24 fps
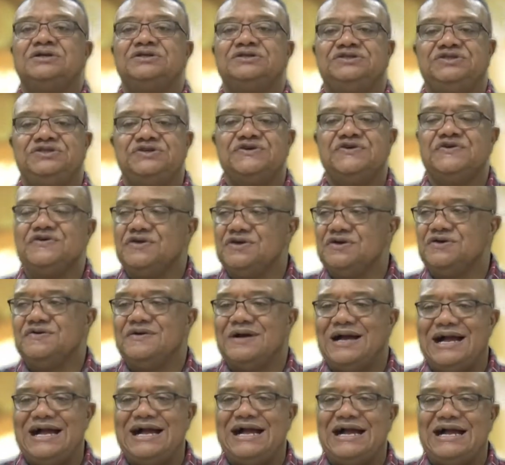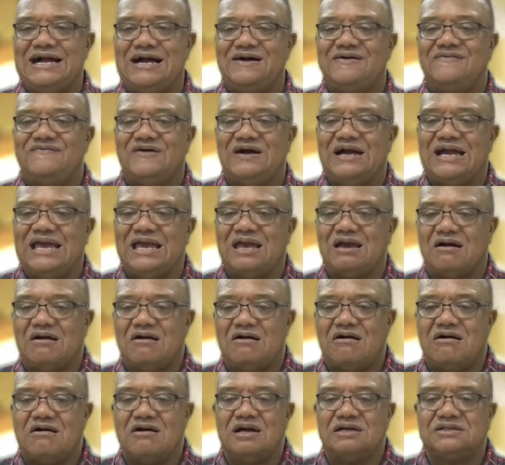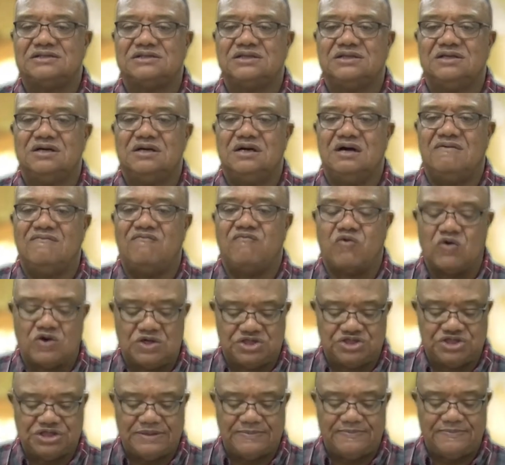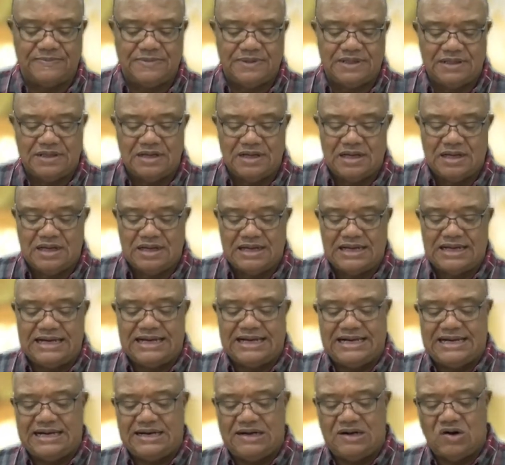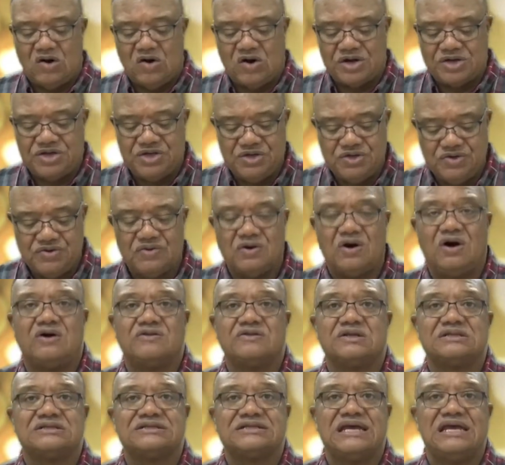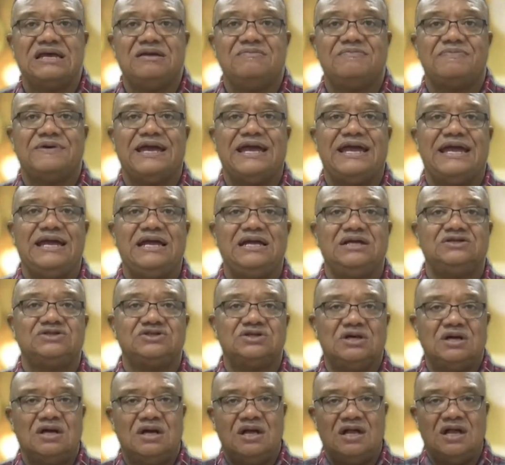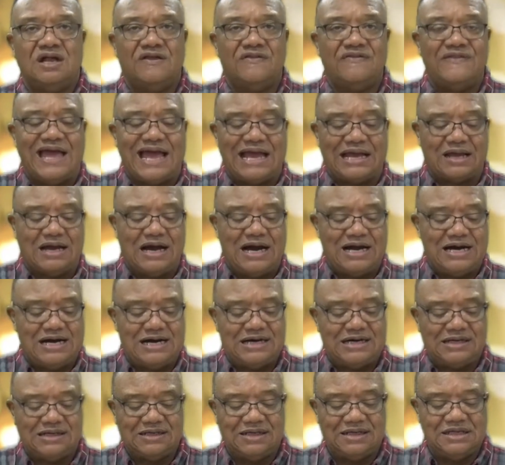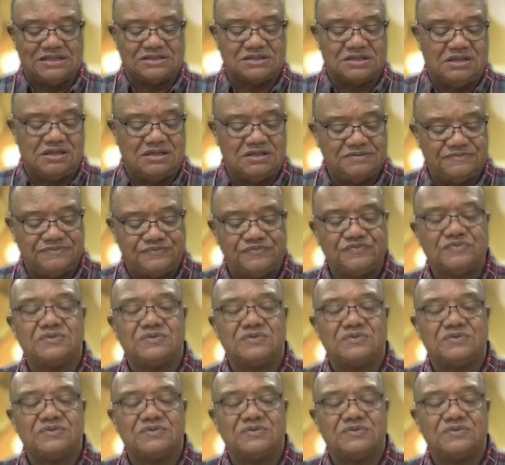Do you have a heart of worship? Are you on the same page that God is on?